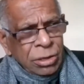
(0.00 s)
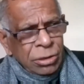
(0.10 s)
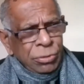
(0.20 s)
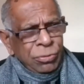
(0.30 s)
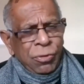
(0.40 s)

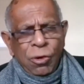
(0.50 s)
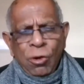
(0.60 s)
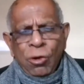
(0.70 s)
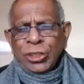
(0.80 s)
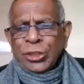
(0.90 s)
lot of
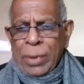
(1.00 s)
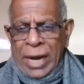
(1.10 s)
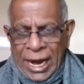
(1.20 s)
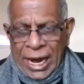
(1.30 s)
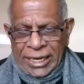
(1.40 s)
false
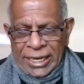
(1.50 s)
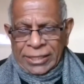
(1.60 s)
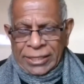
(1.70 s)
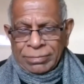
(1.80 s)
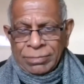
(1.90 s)
pride.
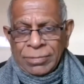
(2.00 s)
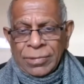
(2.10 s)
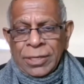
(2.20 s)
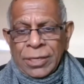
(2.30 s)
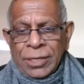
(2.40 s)

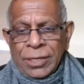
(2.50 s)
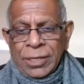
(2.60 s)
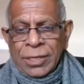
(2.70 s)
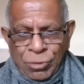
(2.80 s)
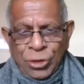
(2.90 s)

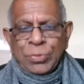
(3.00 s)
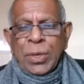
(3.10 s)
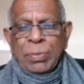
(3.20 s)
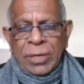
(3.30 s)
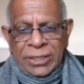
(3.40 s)

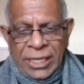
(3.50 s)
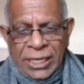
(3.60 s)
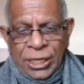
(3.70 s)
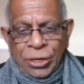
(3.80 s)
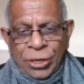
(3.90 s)
Most people
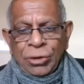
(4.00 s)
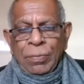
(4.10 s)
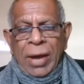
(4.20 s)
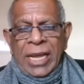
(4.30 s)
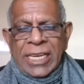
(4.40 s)
think, you
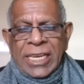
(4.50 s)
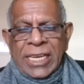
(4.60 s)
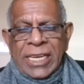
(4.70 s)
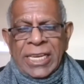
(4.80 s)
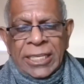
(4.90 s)
know, by
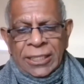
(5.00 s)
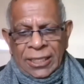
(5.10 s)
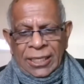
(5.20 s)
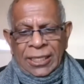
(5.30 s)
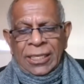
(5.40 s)
yielding,